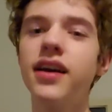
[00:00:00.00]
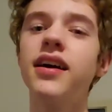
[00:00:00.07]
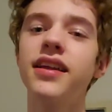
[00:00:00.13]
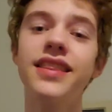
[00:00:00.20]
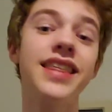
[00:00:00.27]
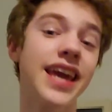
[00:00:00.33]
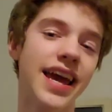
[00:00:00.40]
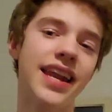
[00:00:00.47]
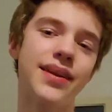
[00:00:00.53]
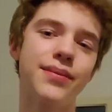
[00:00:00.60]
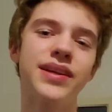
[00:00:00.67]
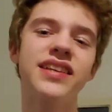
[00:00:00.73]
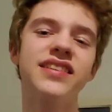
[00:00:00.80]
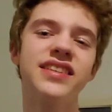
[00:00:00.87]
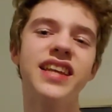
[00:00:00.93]
The
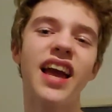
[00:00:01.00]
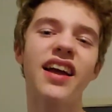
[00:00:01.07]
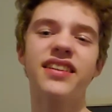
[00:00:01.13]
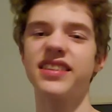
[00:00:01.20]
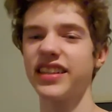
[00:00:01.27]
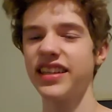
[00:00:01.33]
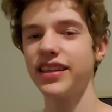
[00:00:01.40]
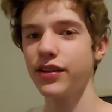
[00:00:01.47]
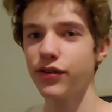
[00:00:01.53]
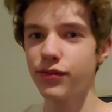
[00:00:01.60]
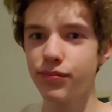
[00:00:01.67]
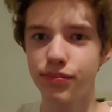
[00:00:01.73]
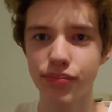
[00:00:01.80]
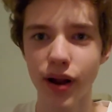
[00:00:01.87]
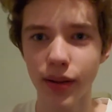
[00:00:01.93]
enemies, yeah, you
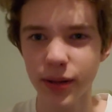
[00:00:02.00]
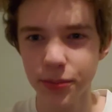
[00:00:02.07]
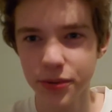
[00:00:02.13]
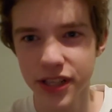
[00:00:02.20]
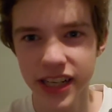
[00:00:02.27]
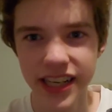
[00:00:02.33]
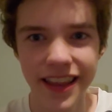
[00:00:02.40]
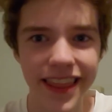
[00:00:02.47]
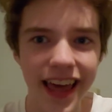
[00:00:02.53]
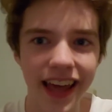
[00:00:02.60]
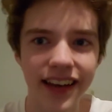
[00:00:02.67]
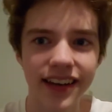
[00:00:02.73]
probably predicted that.